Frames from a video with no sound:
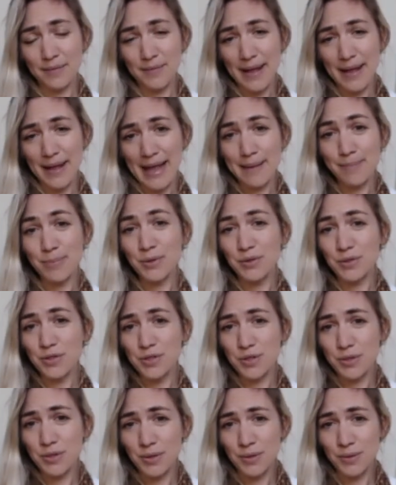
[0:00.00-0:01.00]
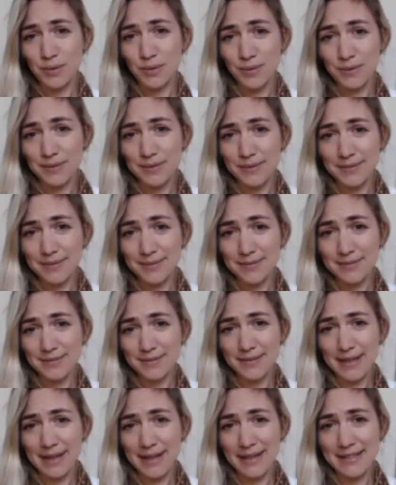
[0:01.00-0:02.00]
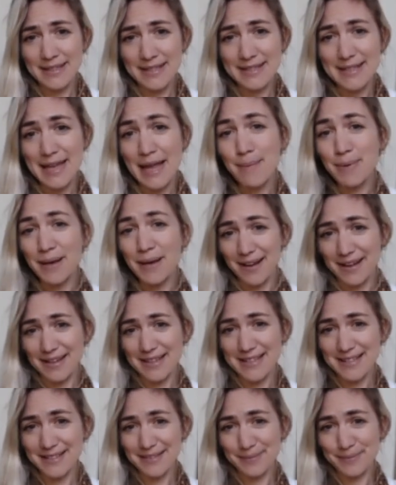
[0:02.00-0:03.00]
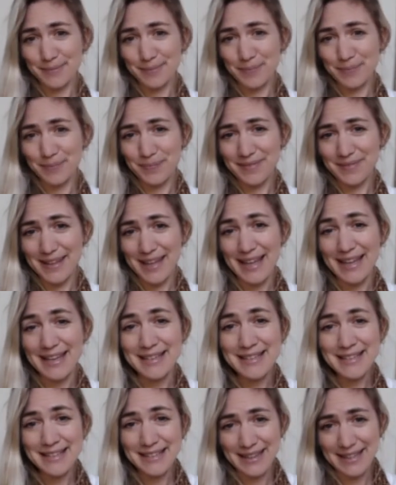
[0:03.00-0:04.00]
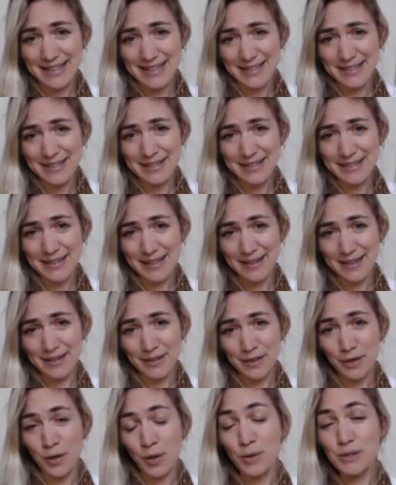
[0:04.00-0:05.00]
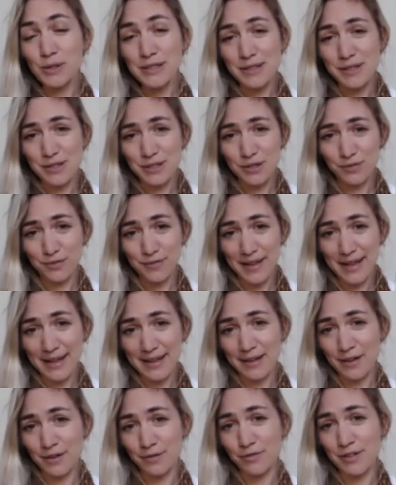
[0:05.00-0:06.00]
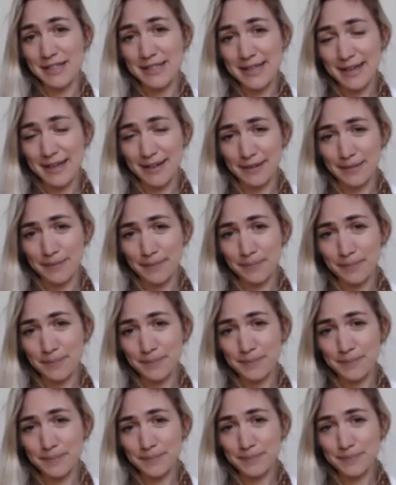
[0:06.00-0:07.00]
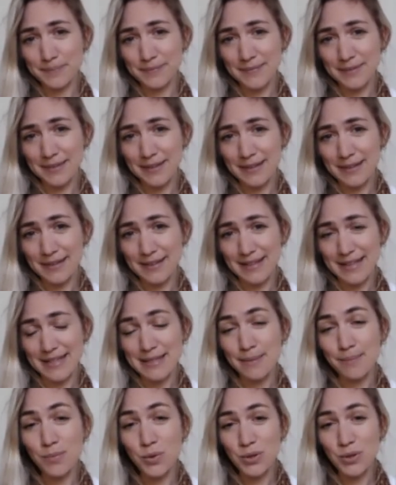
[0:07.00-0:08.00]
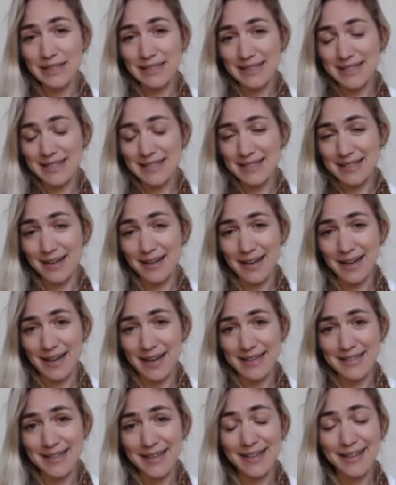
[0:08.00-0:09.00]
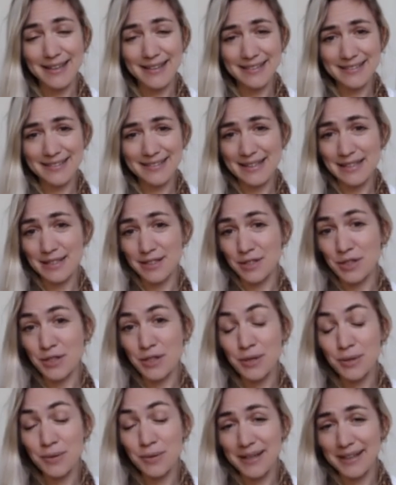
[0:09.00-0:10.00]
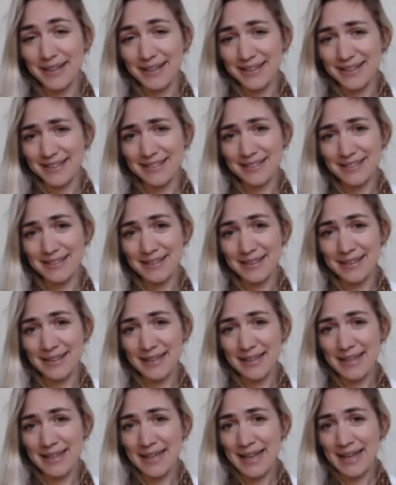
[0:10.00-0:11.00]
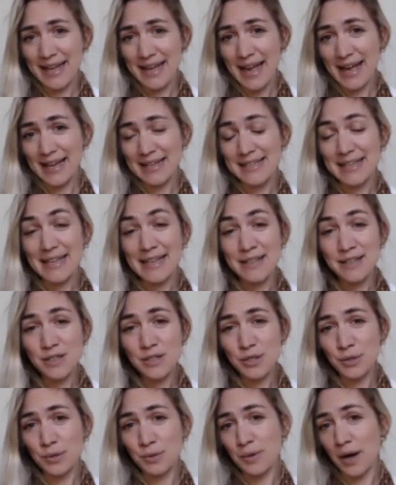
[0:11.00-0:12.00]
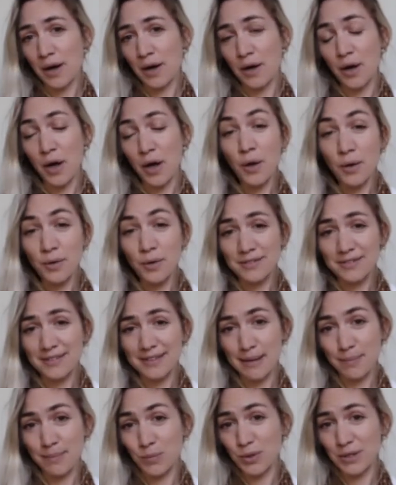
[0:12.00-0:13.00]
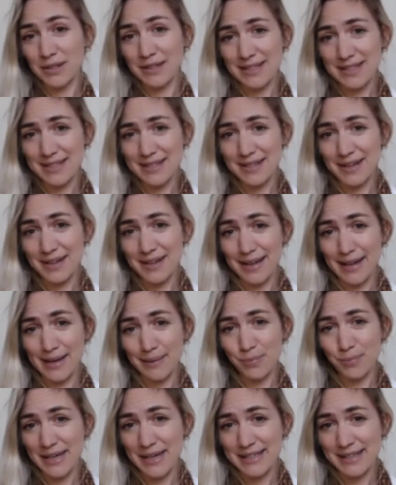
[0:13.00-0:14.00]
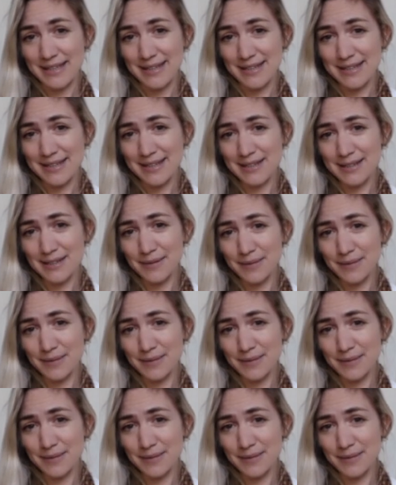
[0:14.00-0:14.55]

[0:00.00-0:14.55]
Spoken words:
able to stabilize into this golden sphere of return, this immortal starlight earth, this new earth, and into our own immortal starlight presence.